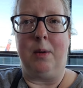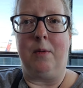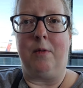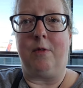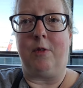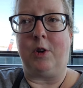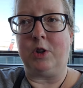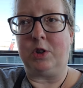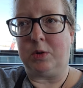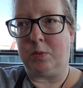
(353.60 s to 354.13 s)

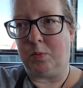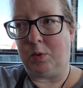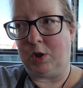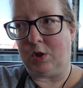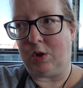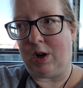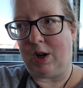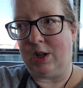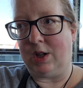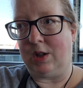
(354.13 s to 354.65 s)
First, we
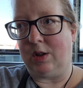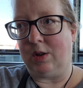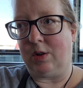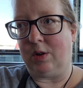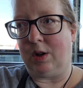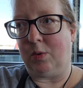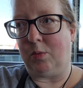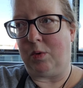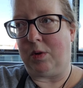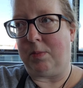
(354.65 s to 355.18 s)
tried
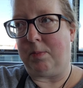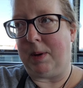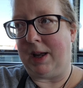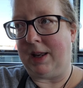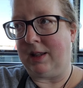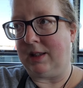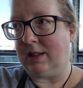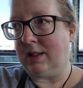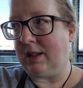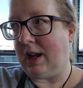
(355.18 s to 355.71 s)
it with
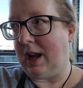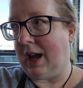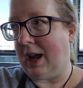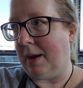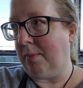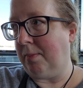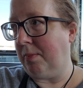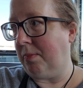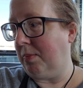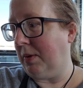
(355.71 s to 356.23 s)
Ben's
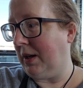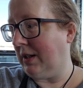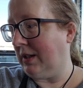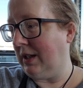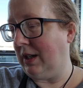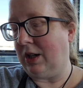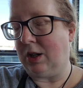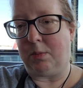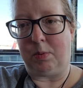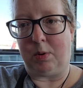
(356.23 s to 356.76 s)
app because
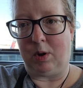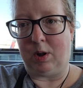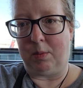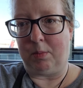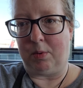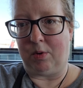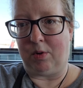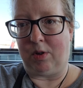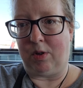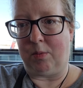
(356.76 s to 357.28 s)
he could pull up
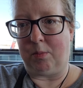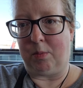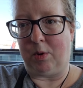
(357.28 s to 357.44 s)
both,